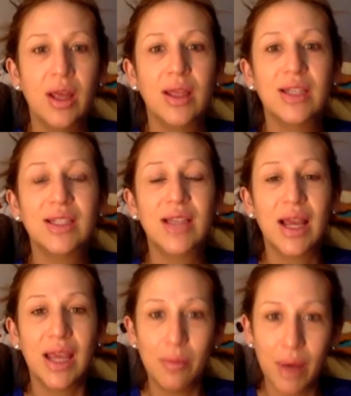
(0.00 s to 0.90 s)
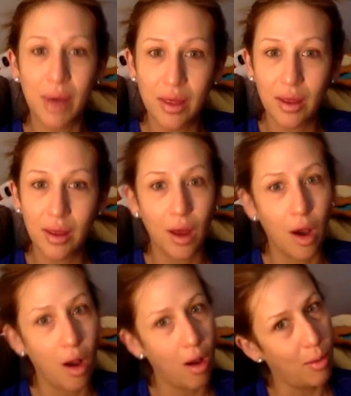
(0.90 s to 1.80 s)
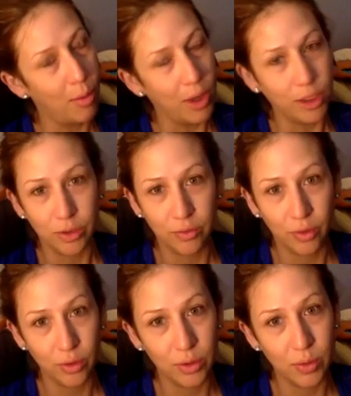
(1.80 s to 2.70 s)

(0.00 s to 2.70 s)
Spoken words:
The second month, a bunch of those